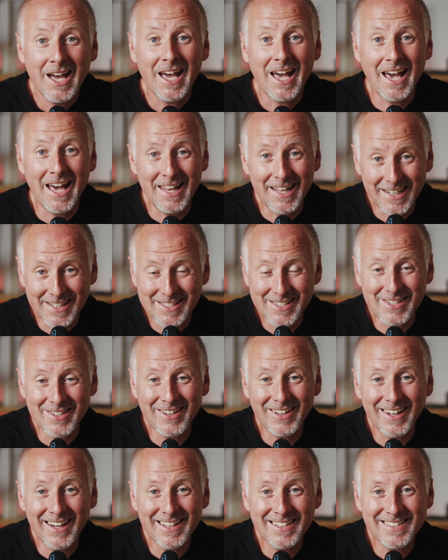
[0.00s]
and I see you
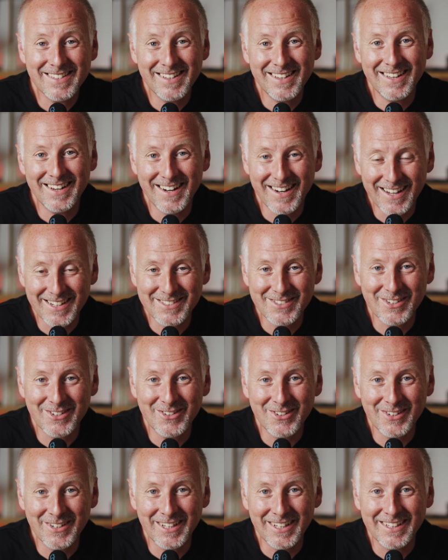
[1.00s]
guys in the next
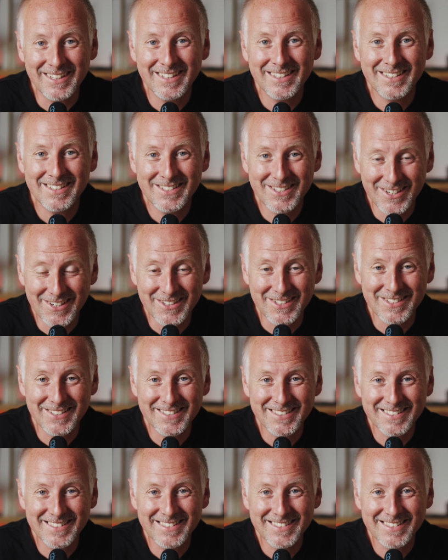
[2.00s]
recording. Cheers.